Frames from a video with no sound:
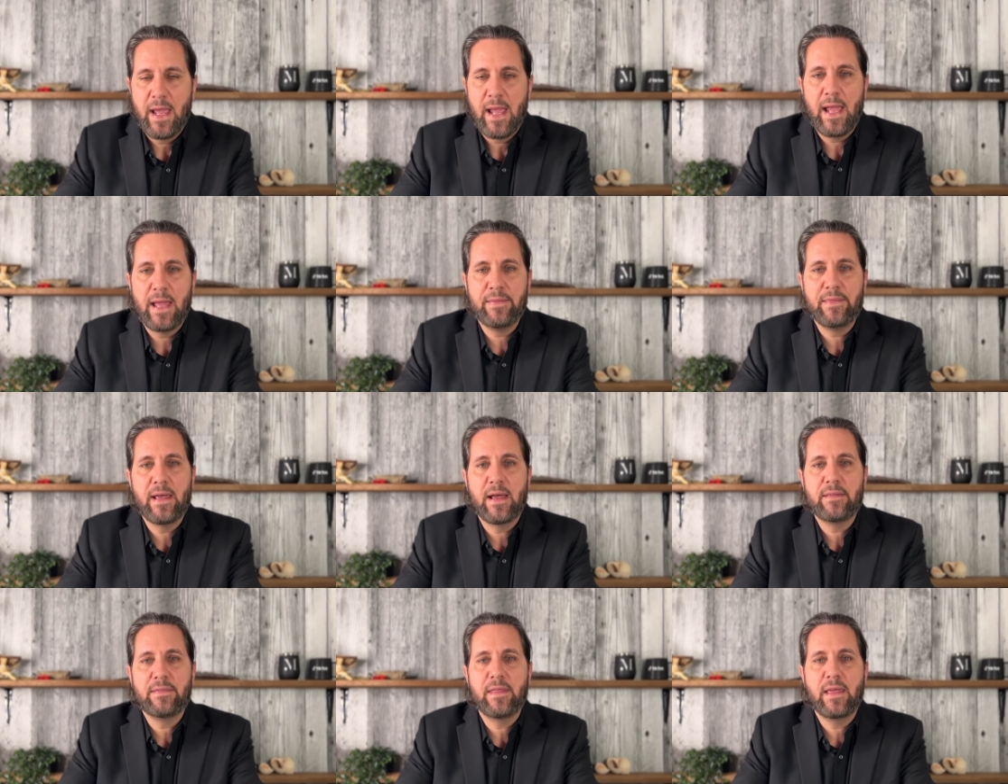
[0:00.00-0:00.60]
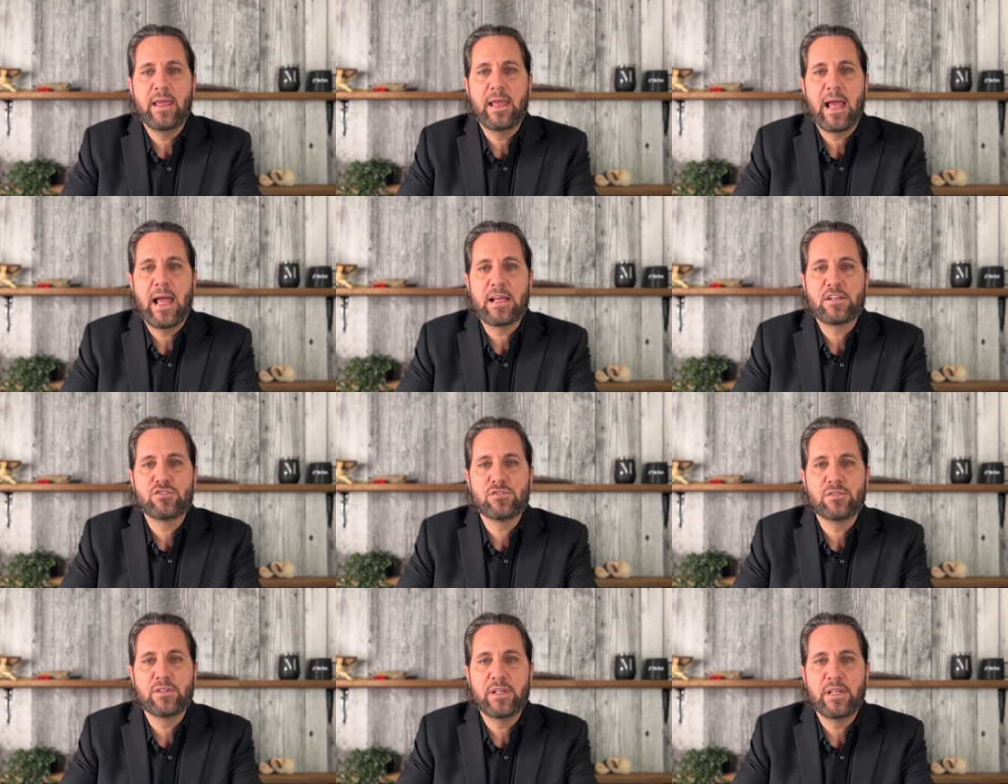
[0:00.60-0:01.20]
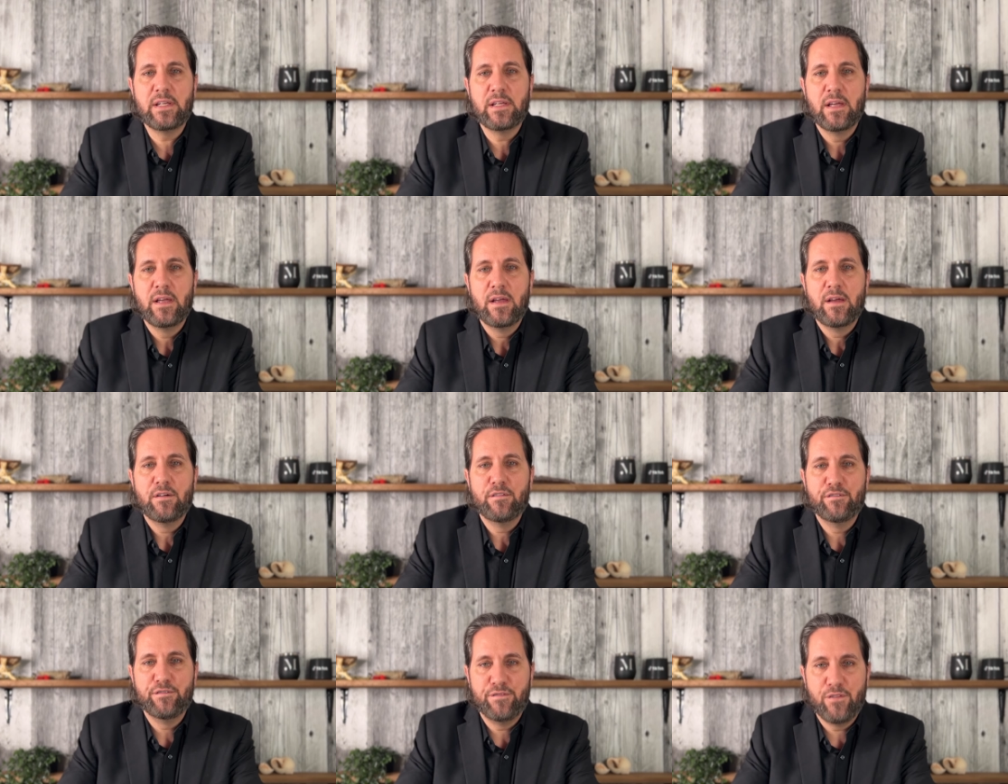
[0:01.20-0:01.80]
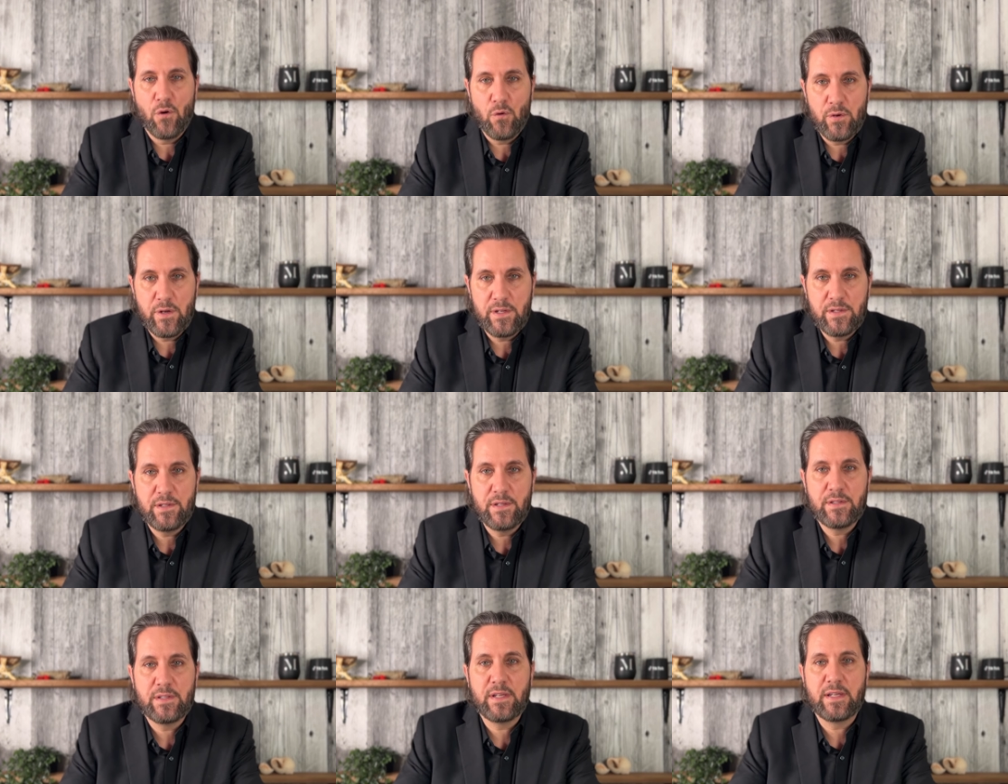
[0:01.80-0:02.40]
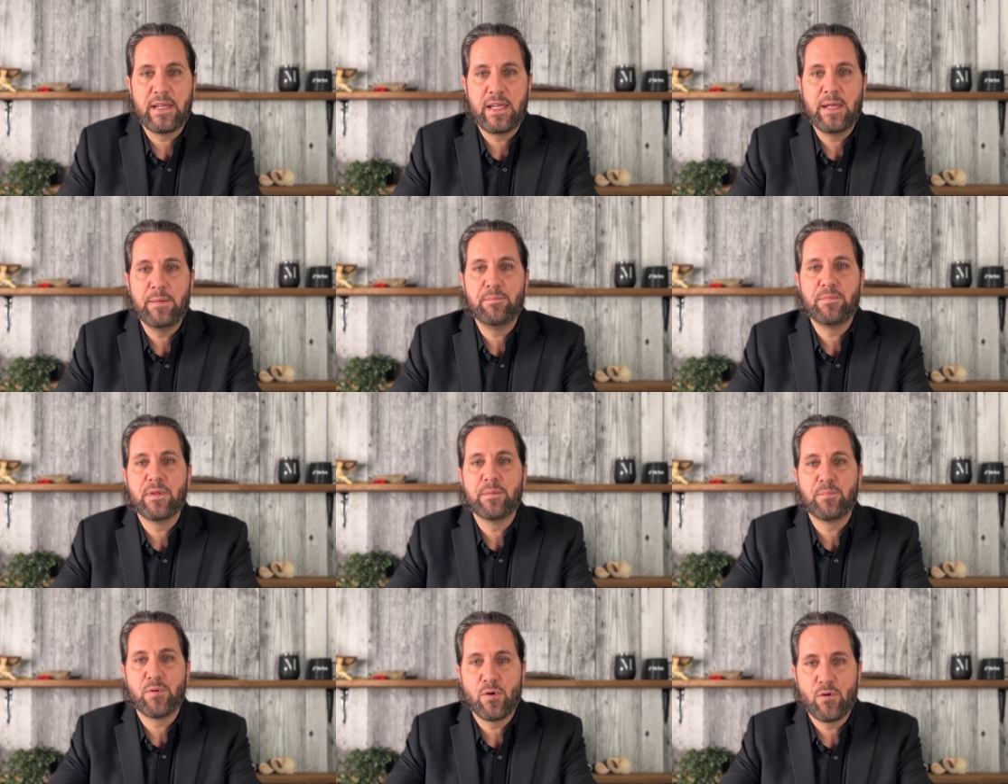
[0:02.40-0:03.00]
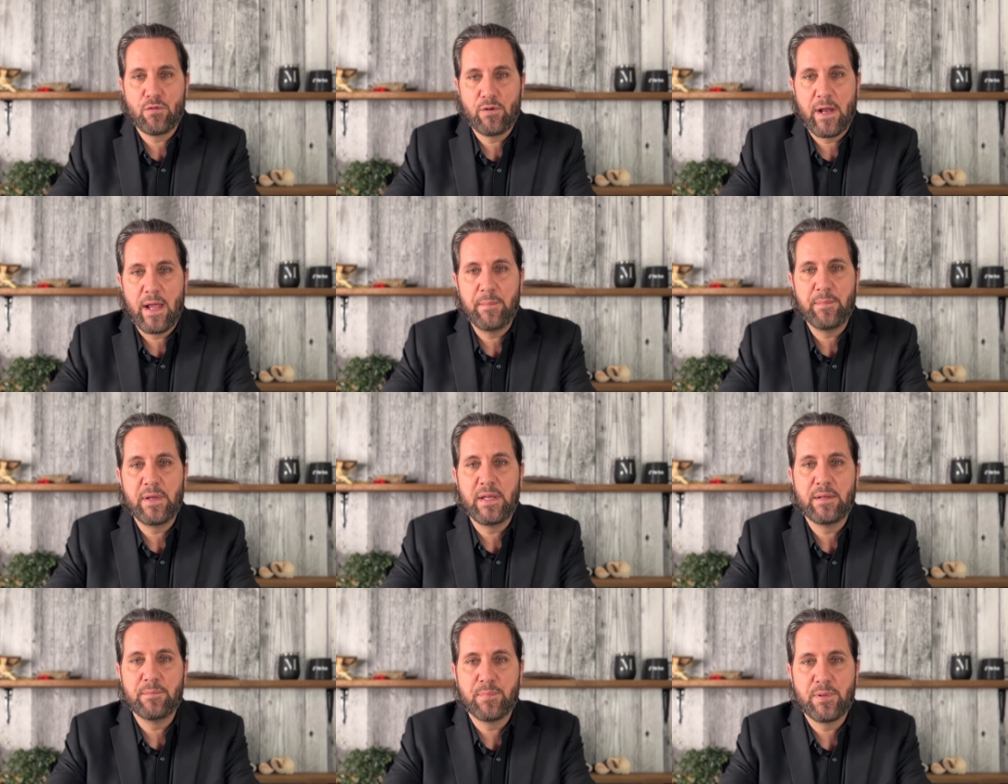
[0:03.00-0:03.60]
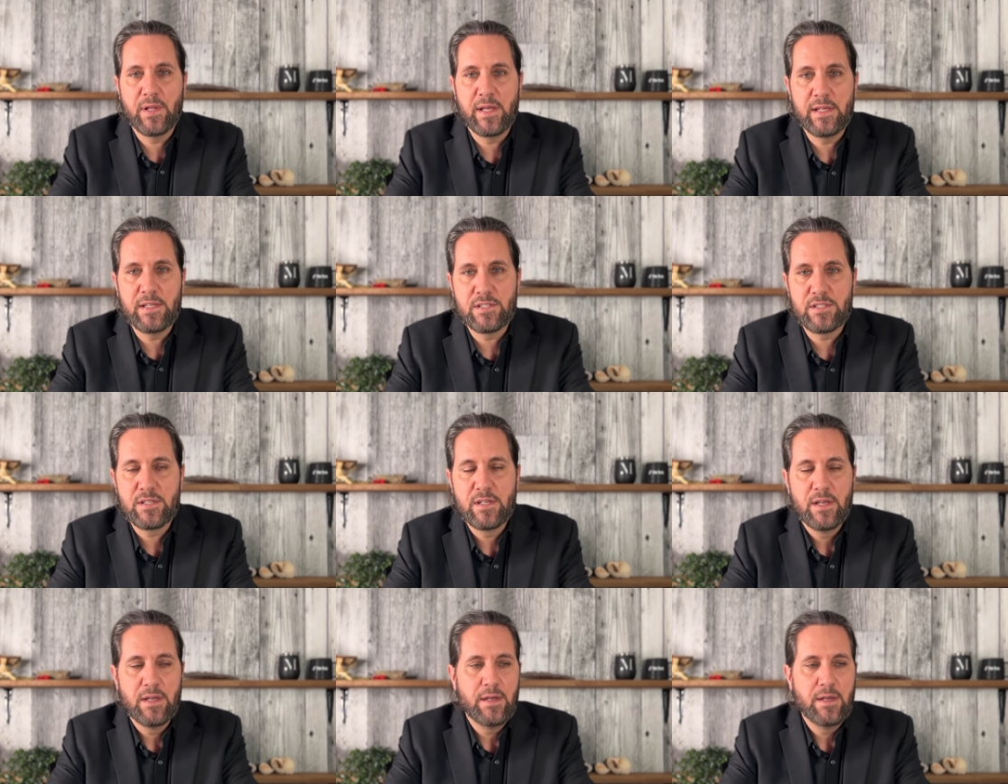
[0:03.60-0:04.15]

and that they actually voted to keep the program in place.